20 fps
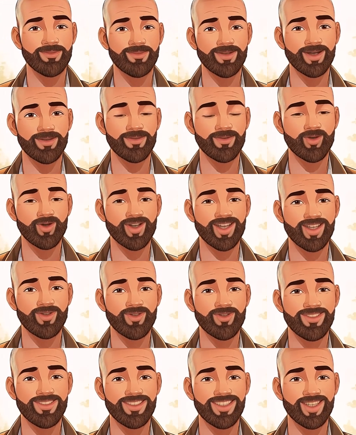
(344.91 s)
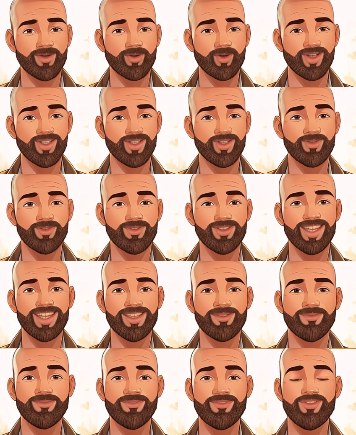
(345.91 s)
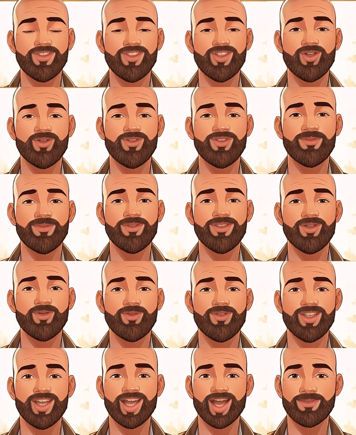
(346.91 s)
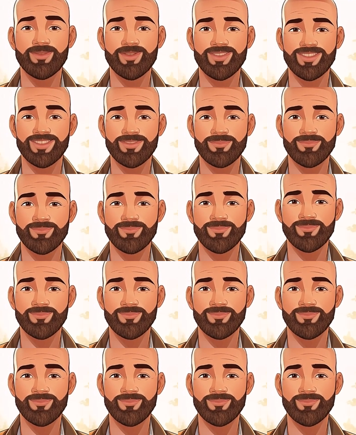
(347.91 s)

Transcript: But I'm more interested in what you think, so let me know in the comments.